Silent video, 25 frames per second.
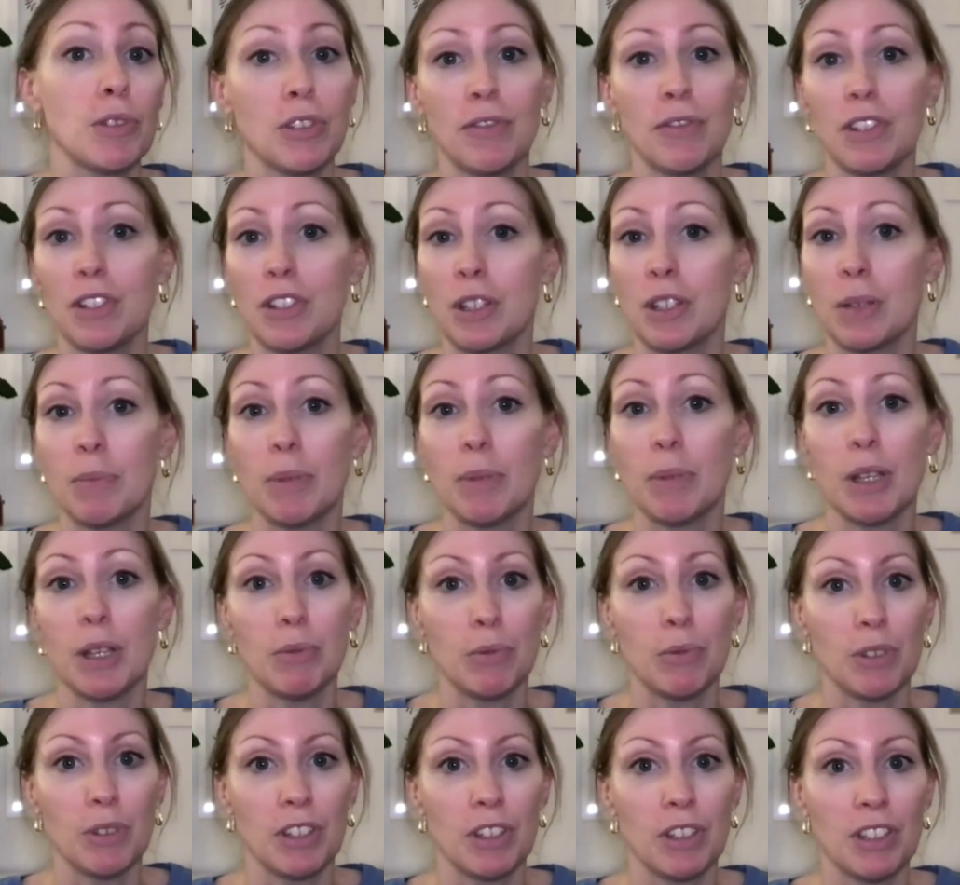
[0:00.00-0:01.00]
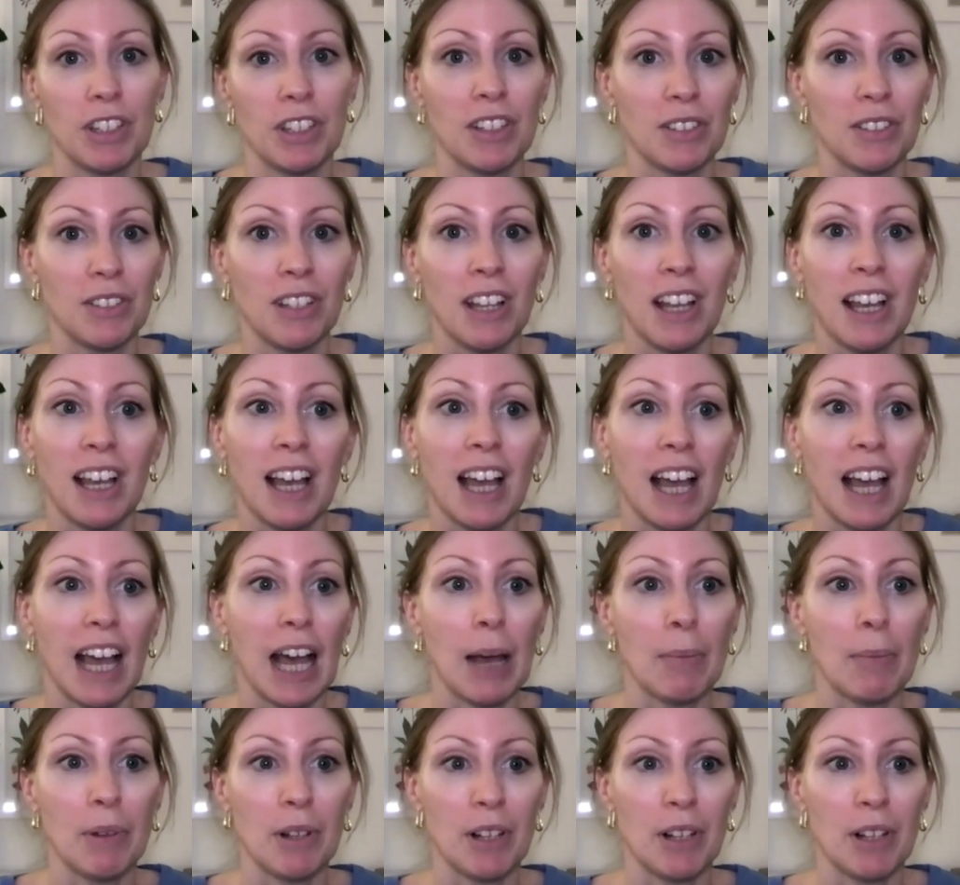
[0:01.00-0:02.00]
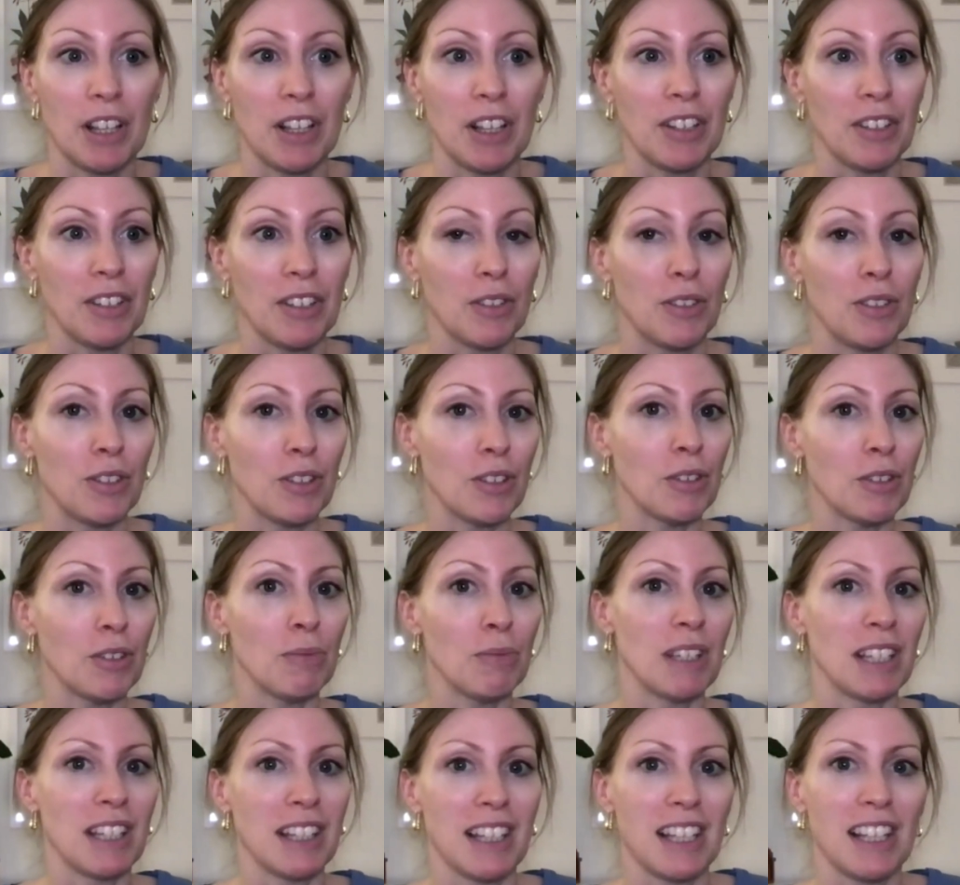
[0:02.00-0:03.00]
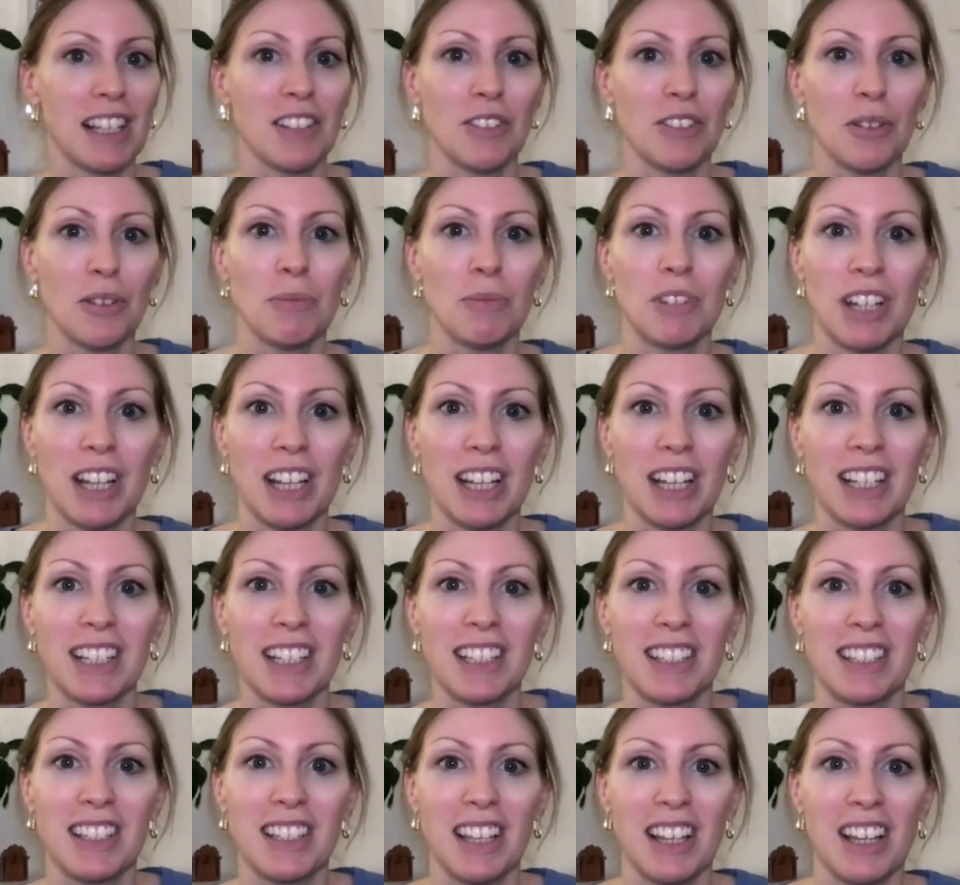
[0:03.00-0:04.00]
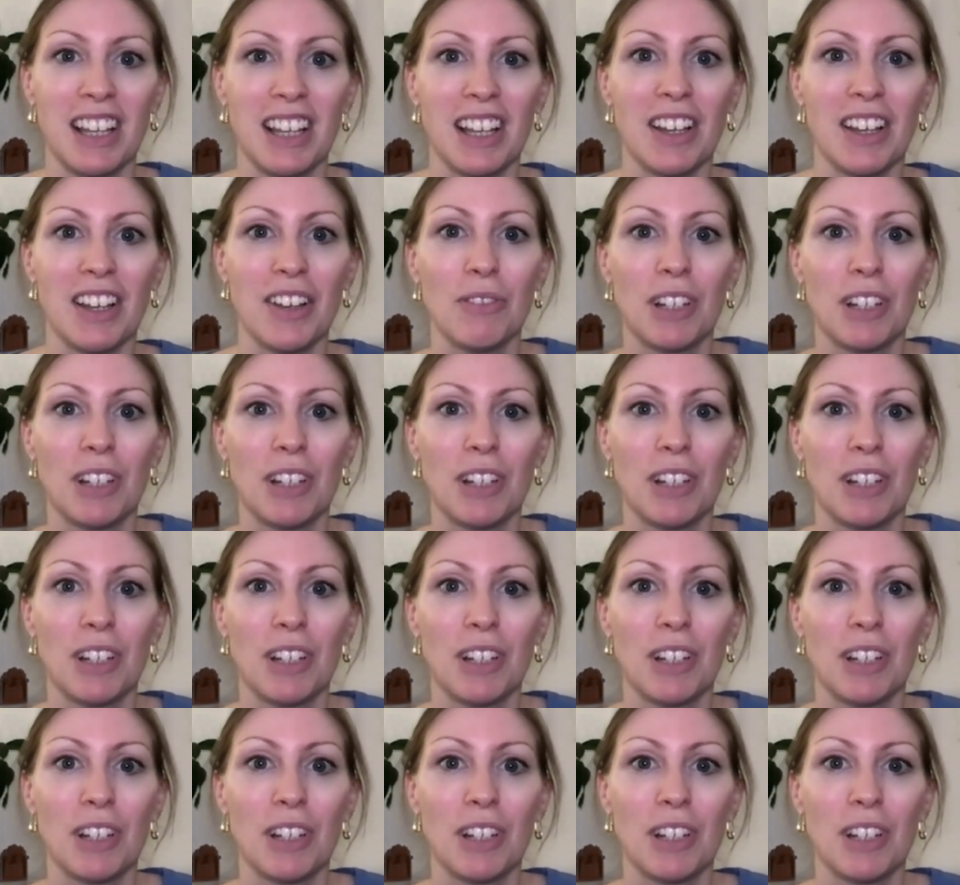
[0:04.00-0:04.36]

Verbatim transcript: Because obviously people were still happily consuming these objects, uh,